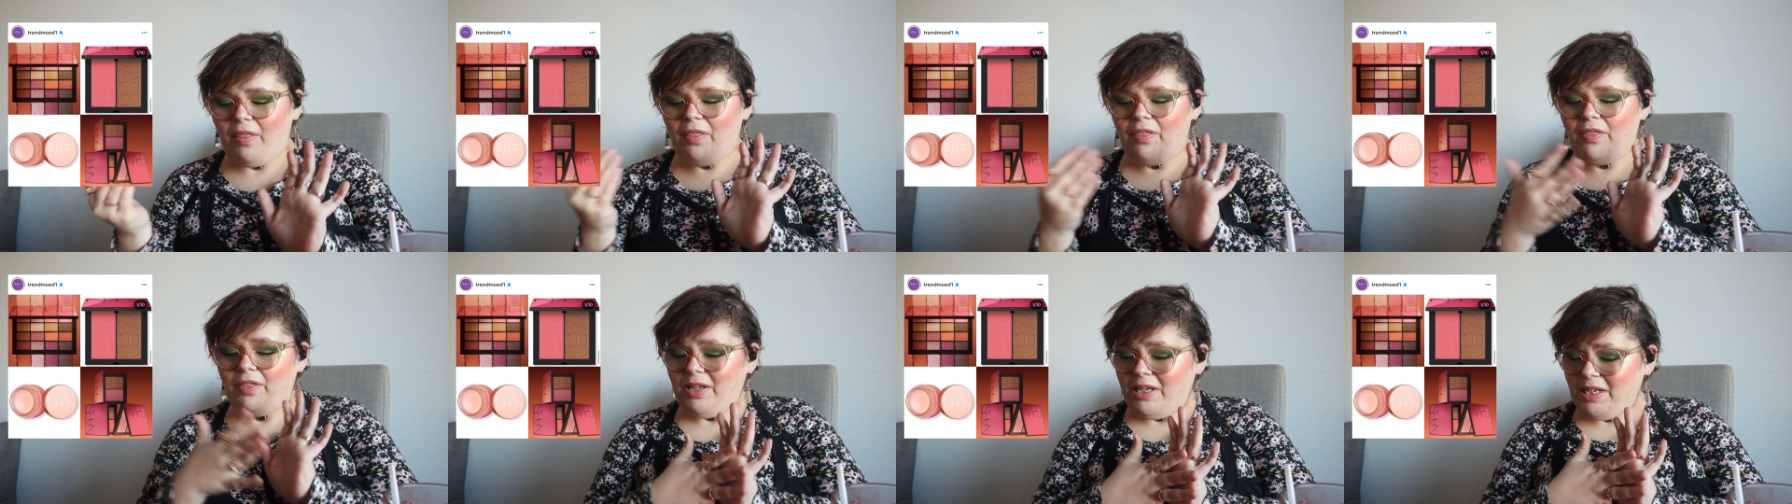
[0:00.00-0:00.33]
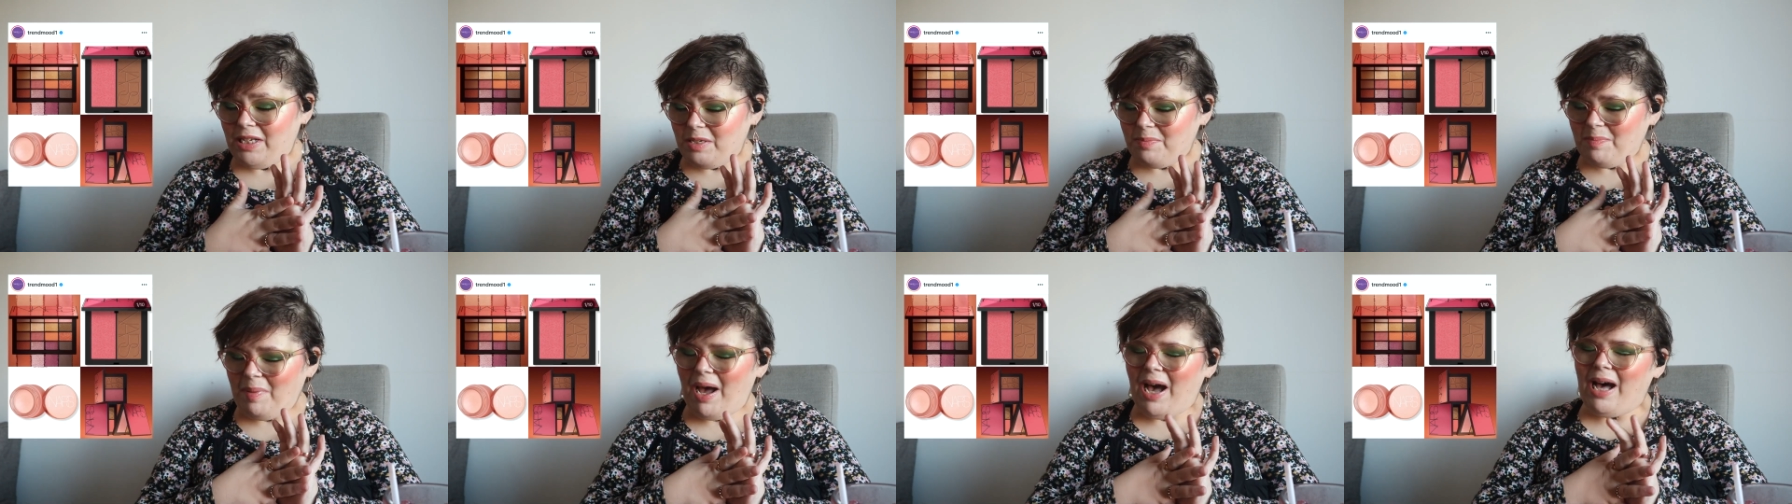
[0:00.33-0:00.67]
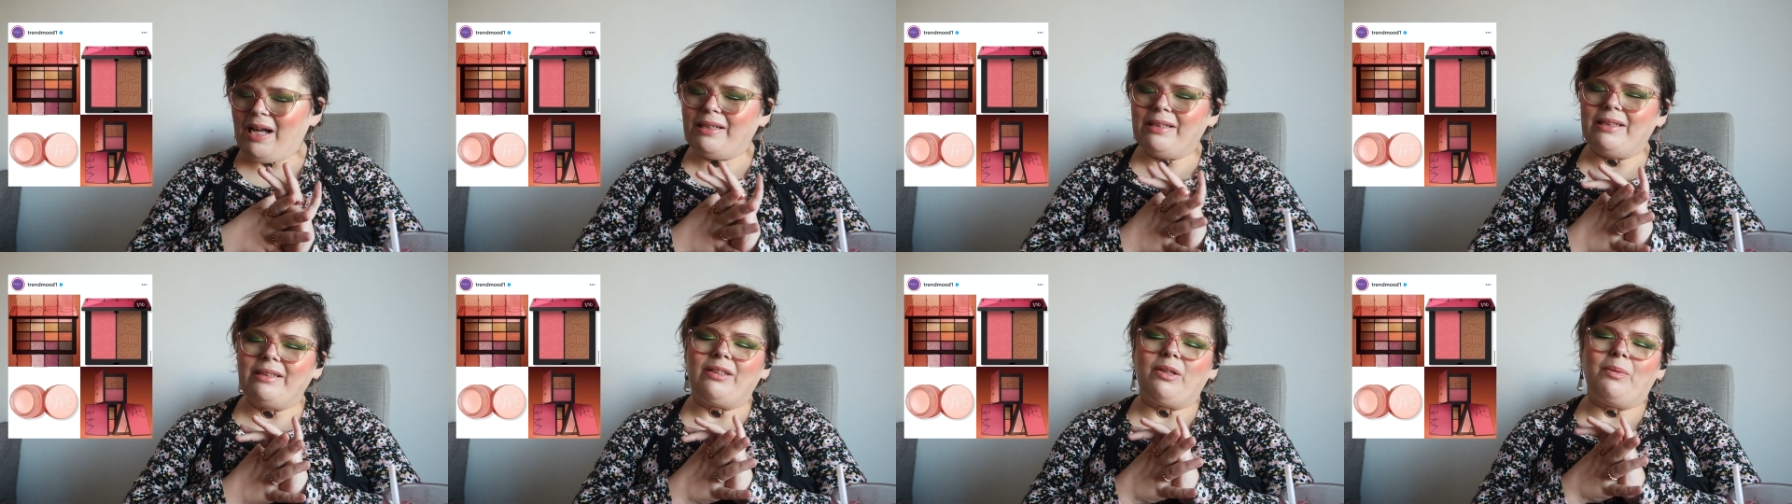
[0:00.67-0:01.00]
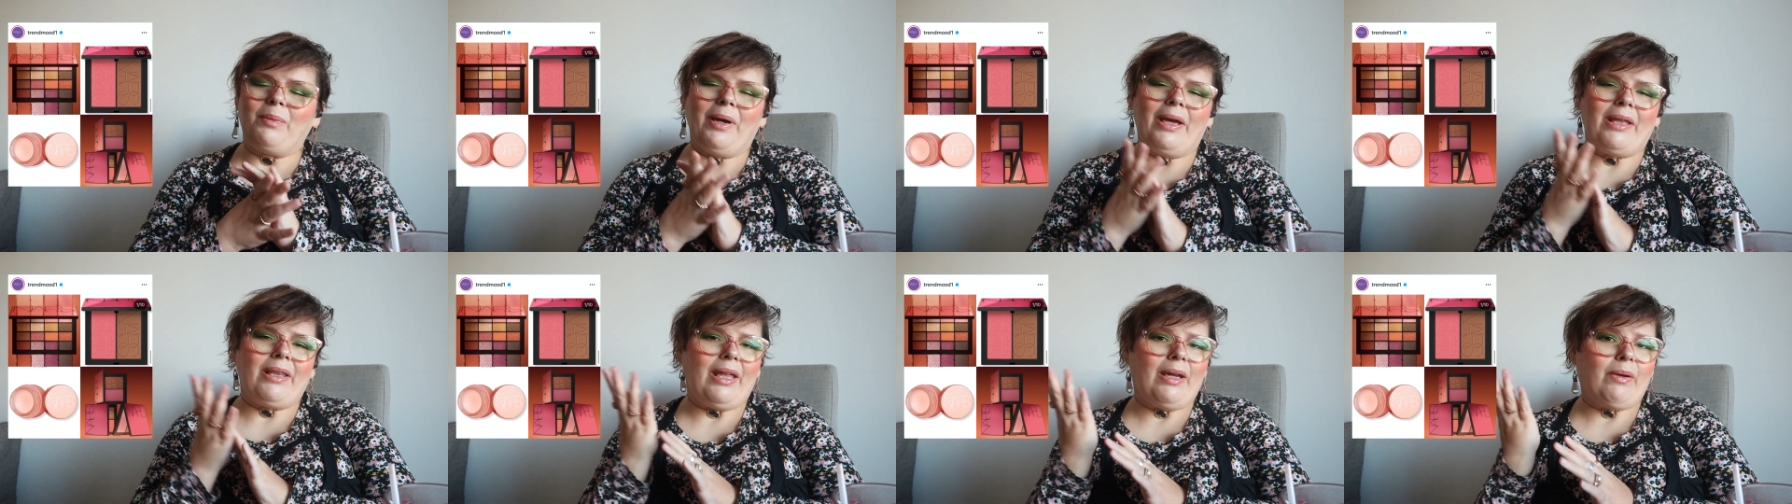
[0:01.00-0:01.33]
this palette the
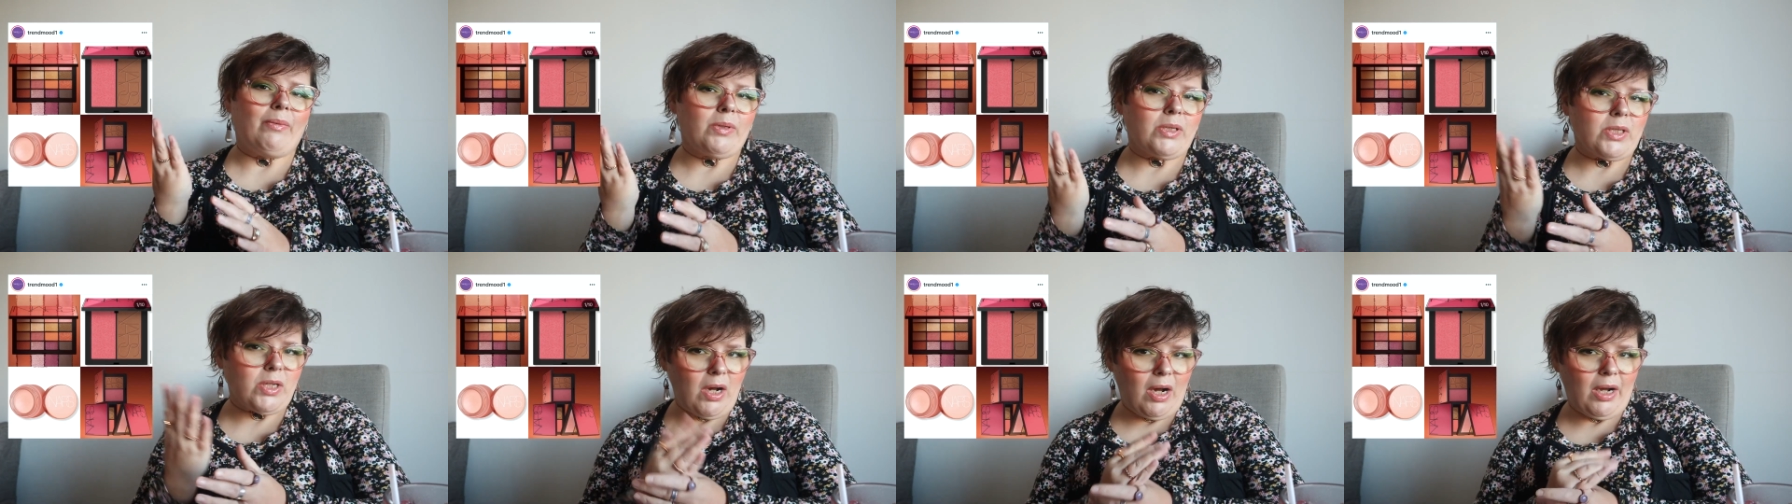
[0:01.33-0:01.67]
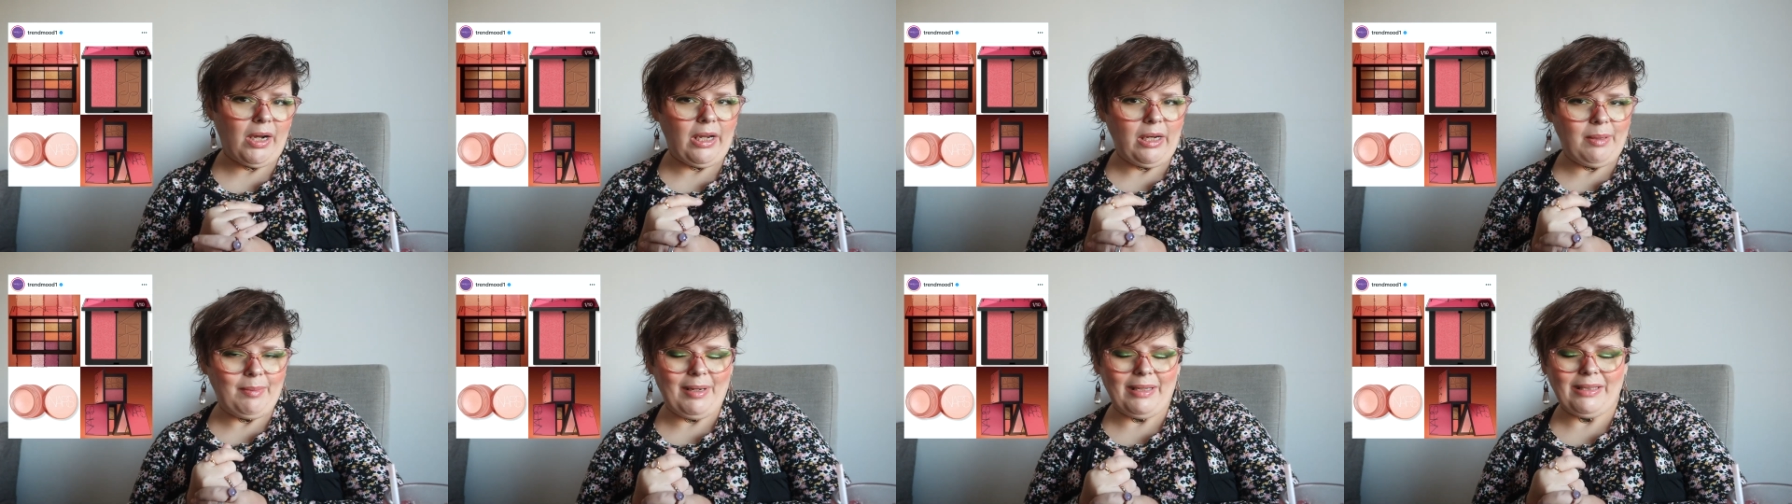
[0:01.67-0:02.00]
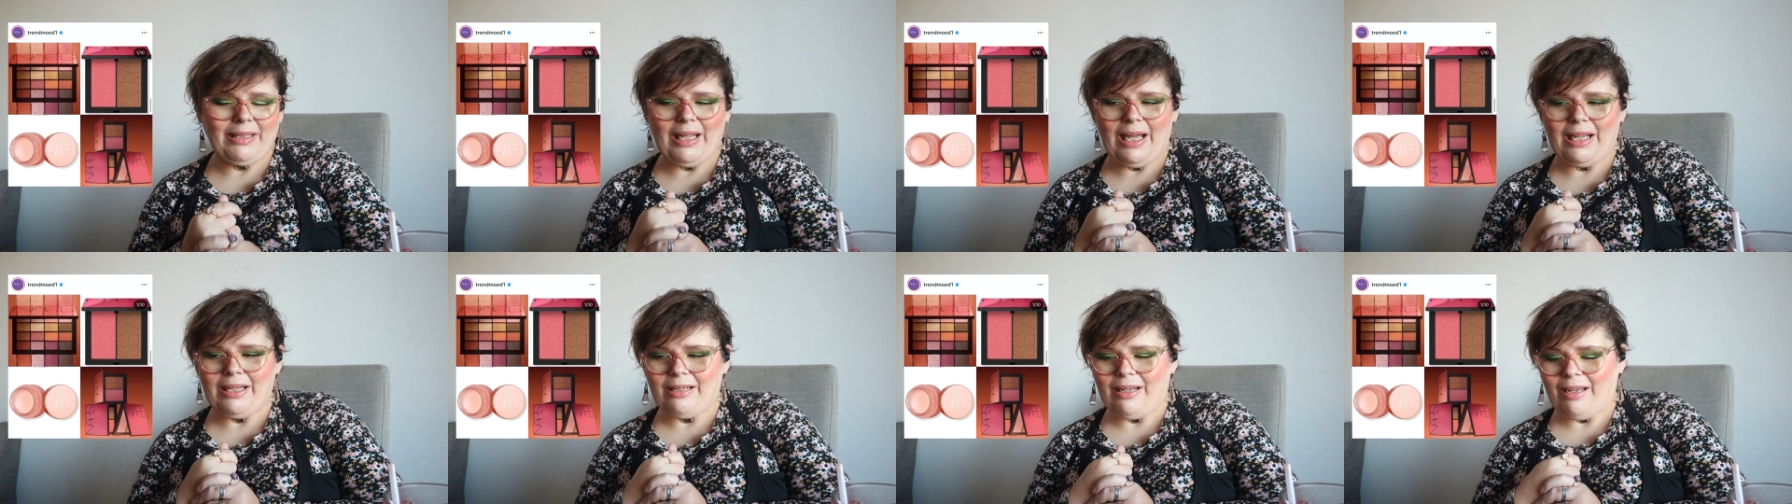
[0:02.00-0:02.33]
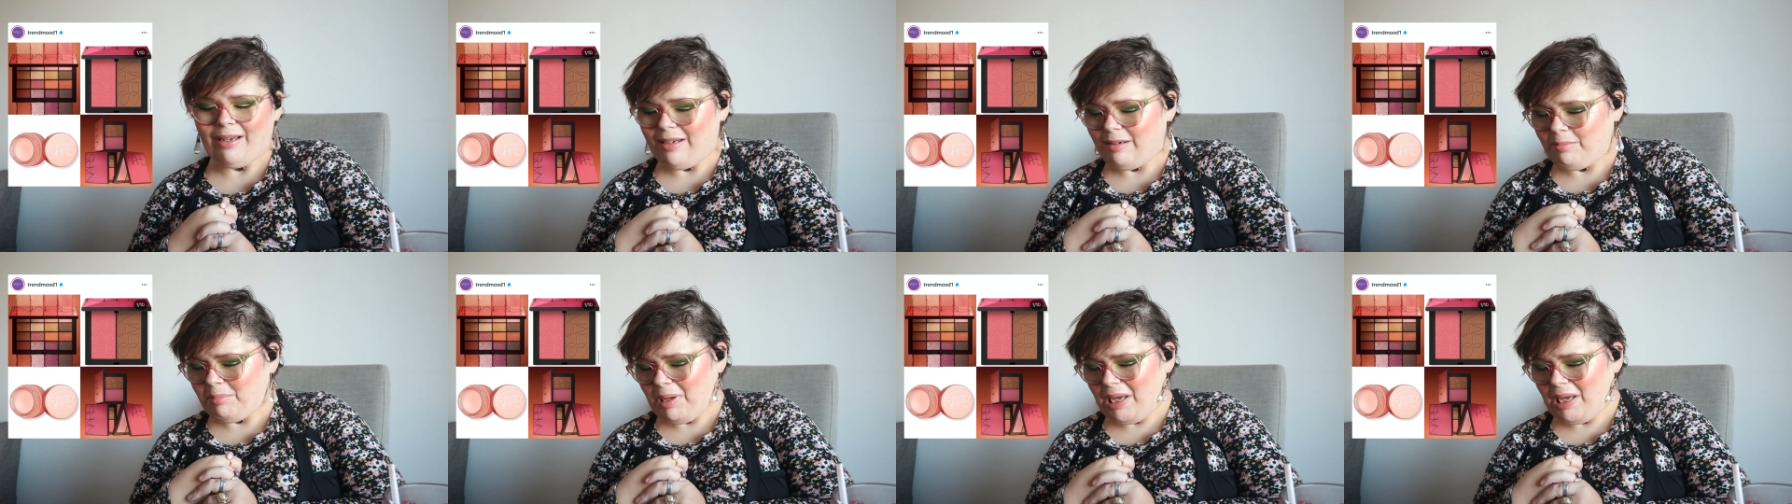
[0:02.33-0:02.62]
way they were talking about that nine